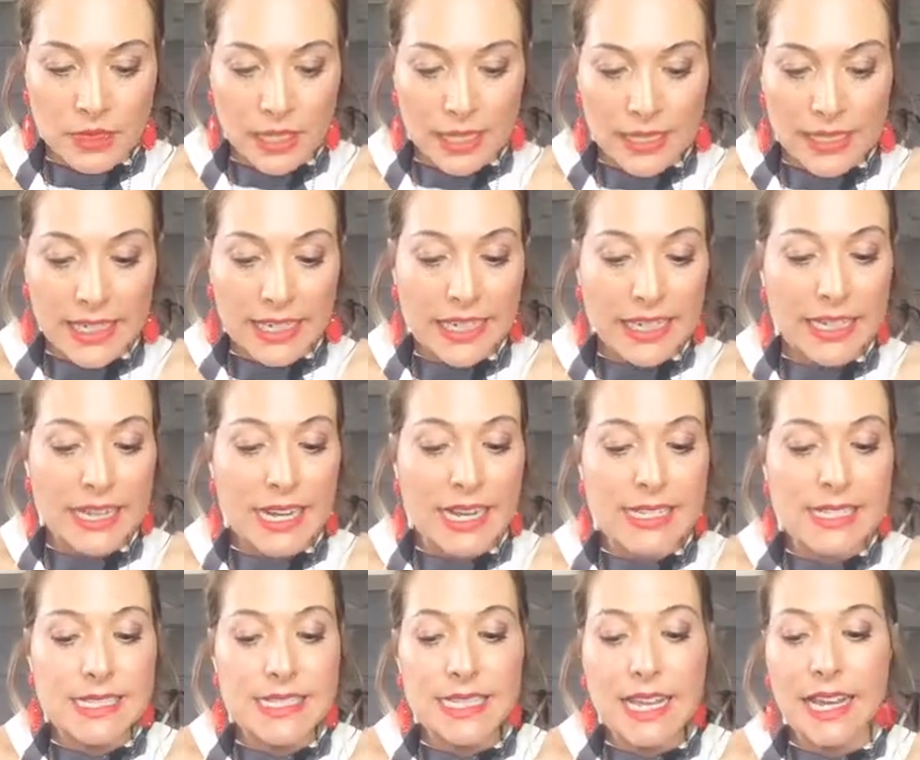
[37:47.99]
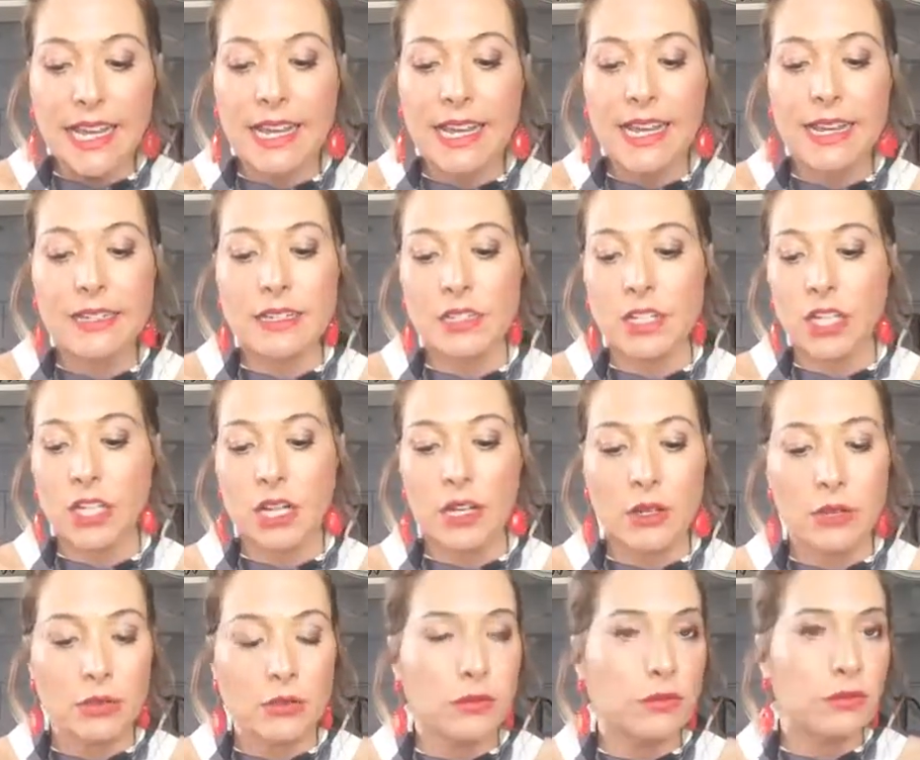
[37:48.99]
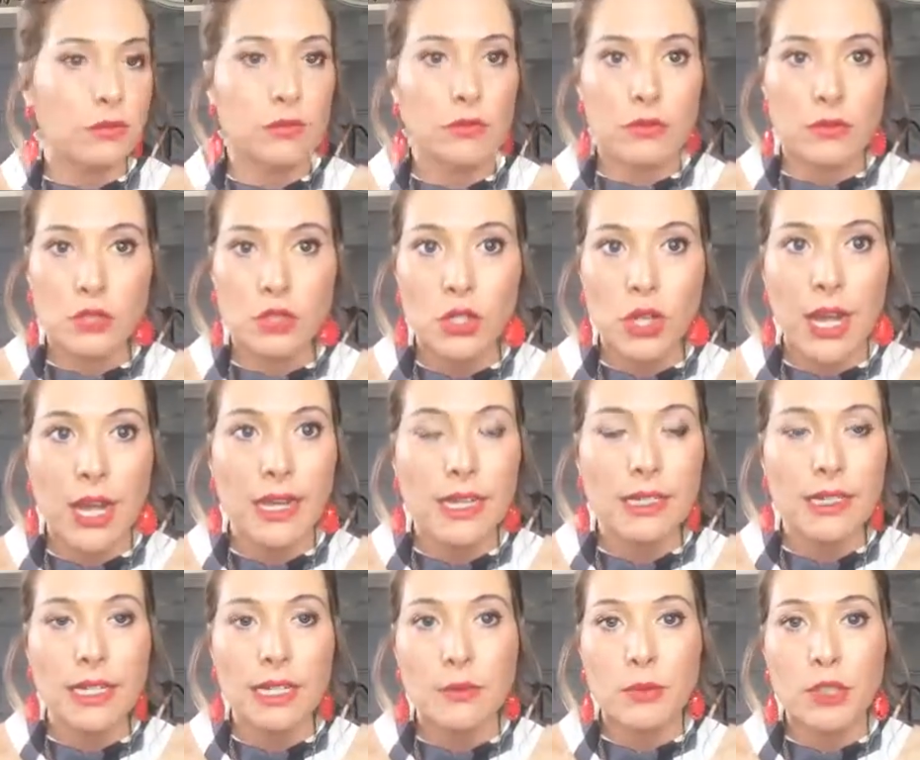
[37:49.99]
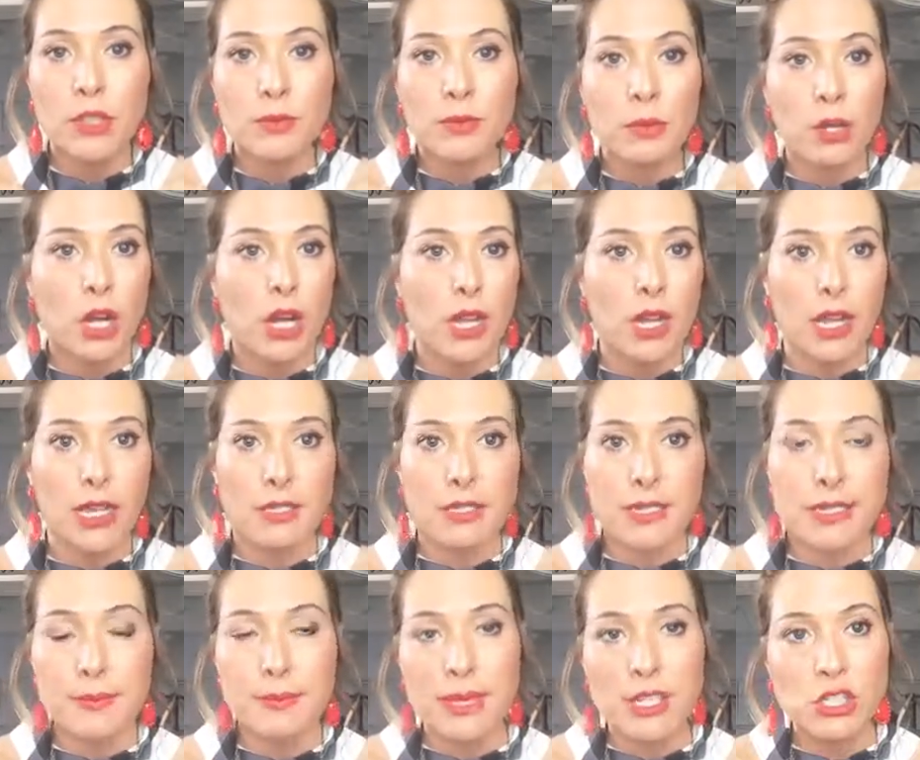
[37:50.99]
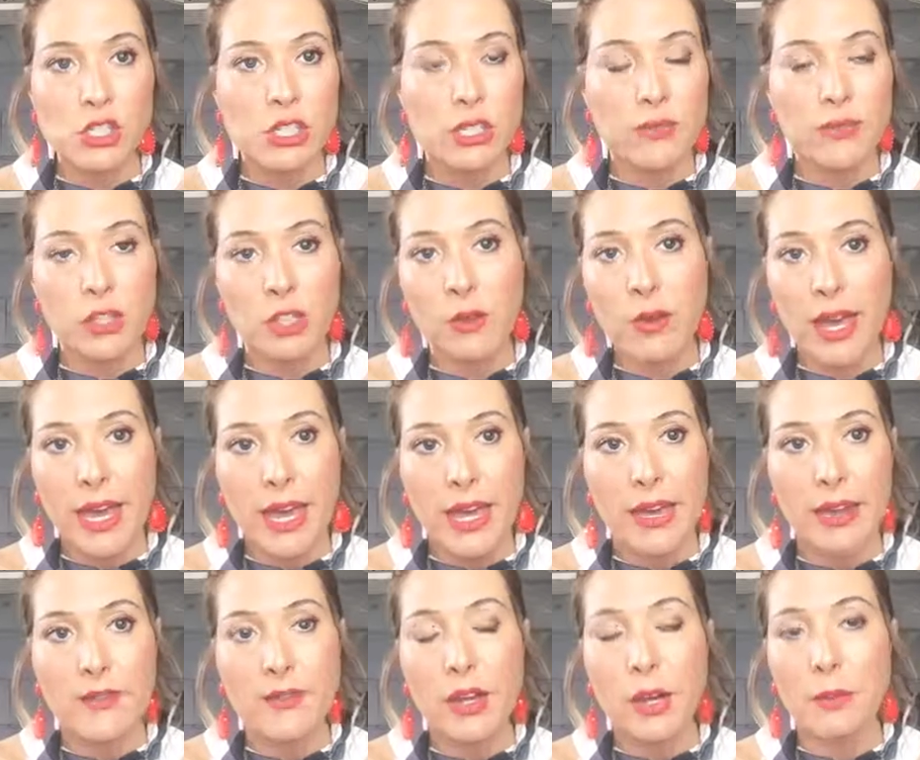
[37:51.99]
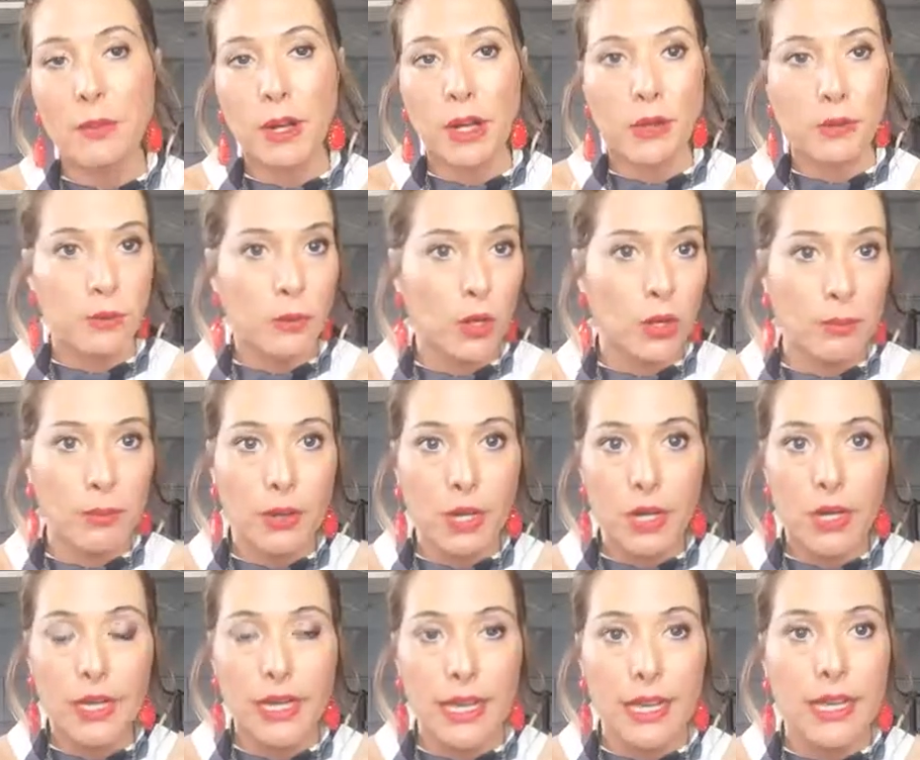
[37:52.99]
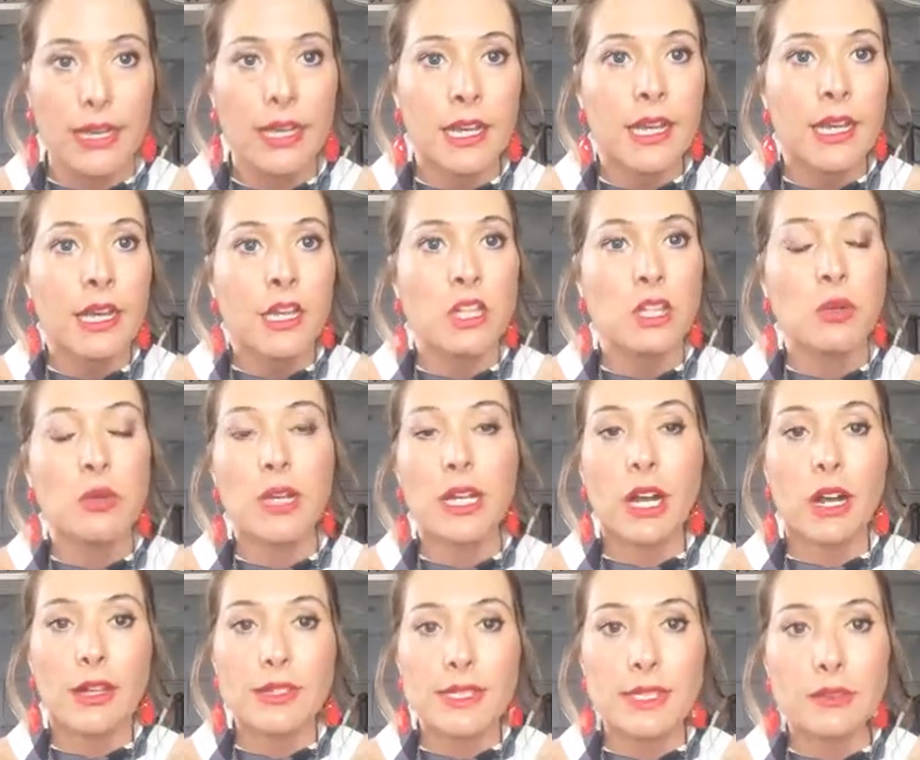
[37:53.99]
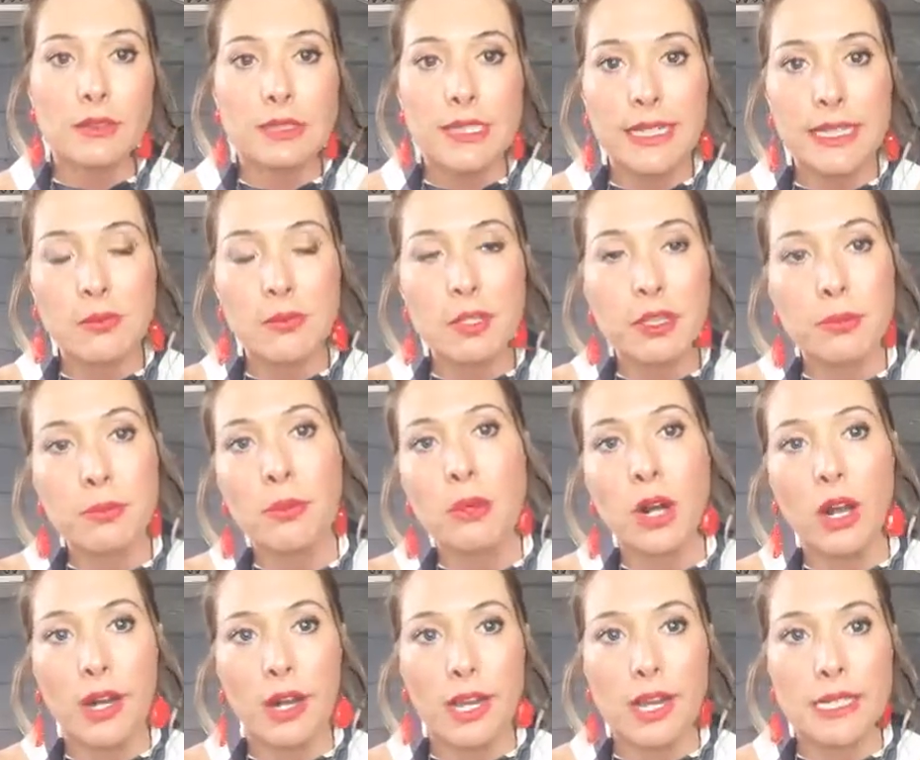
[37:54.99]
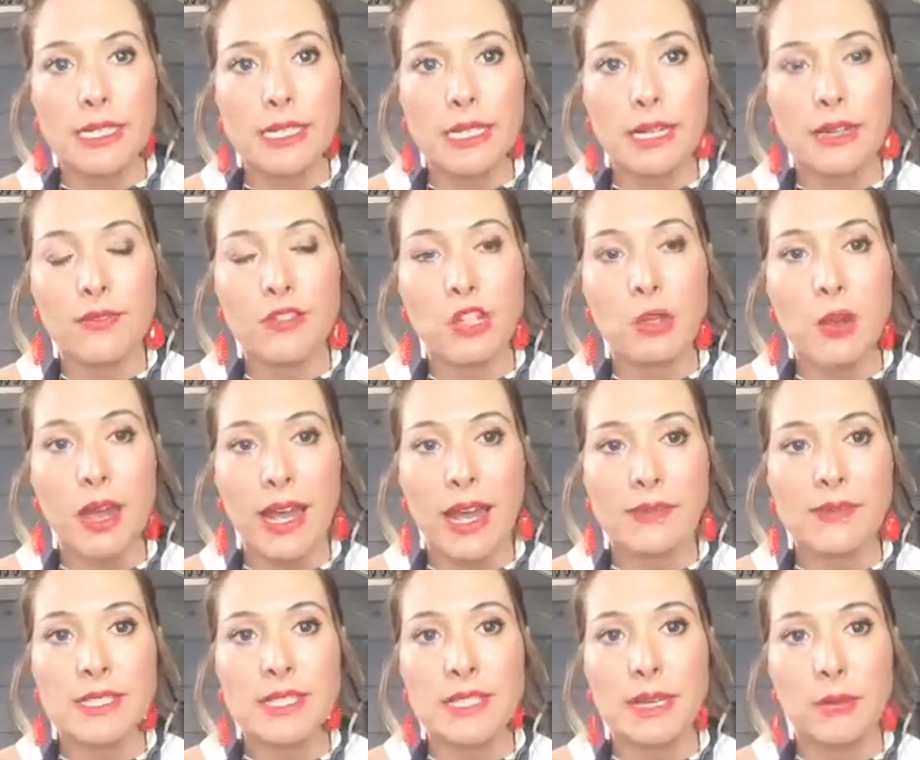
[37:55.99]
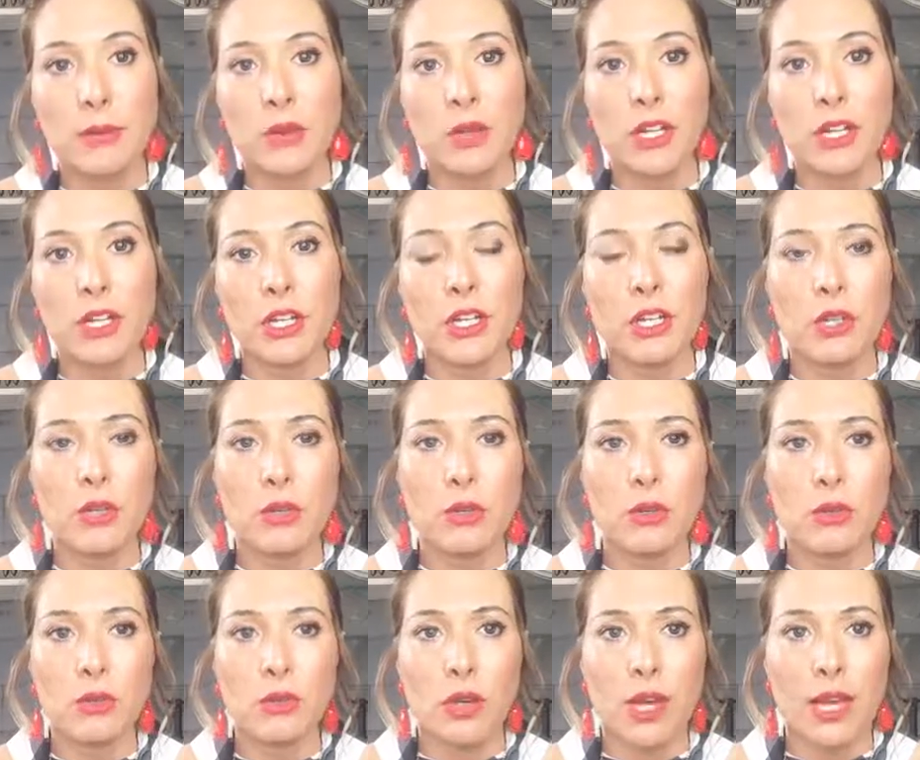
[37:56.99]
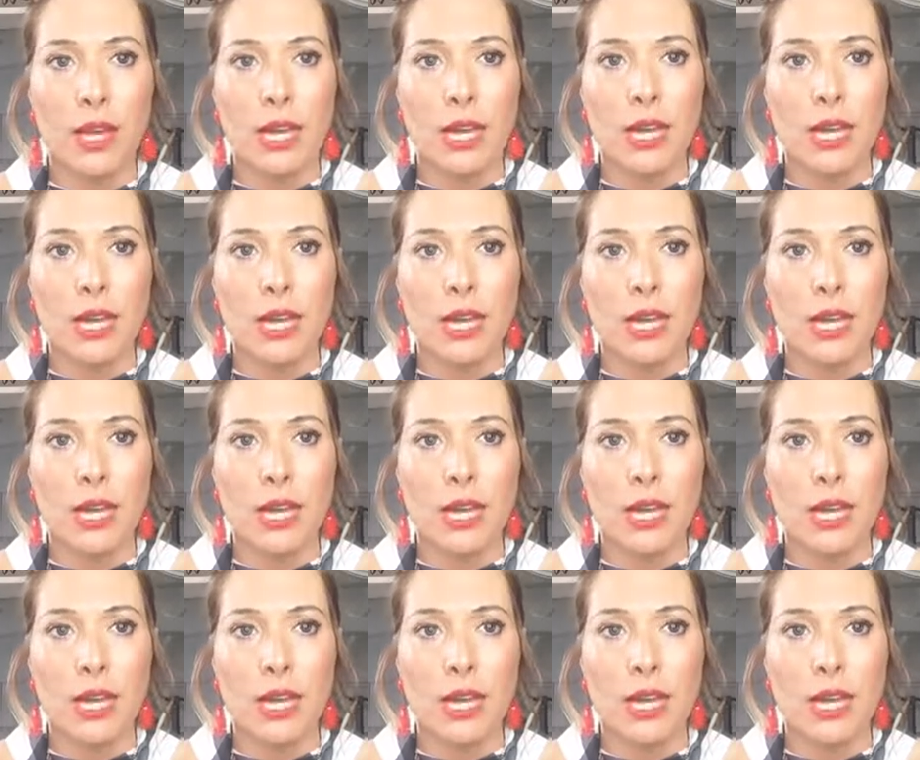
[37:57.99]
Again, I said, try to lead with the product, especially if you have a burnt warm market. You can also lead with the product if you have someone who